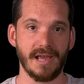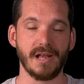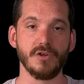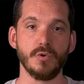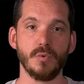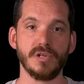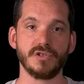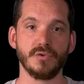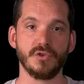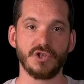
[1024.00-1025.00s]
and you wish
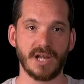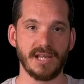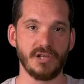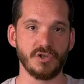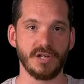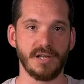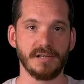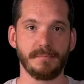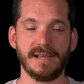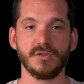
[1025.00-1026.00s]
to change
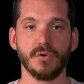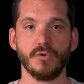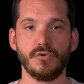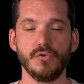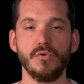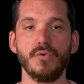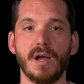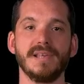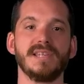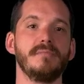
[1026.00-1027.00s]
it based on new
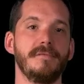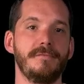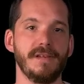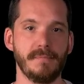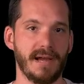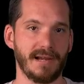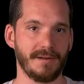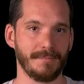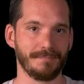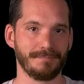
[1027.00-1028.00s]
customer feedback.
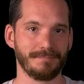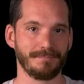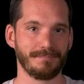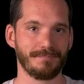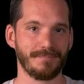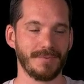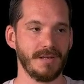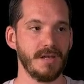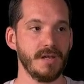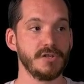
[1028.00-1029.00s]

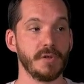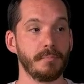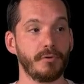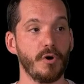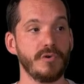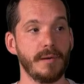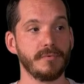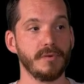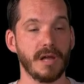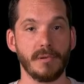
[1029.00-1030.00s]
So the program
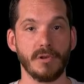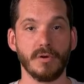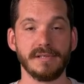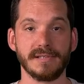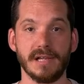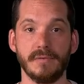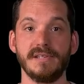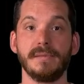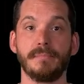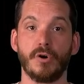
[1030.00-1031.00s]
could come along and say, this
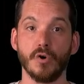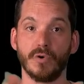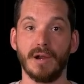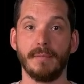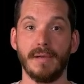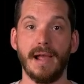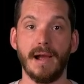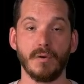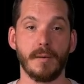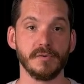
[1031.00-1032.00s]
is the program
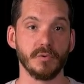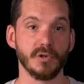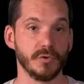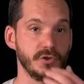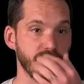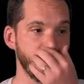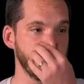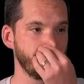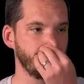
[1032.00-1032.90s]
outcomes we're looking to achieve.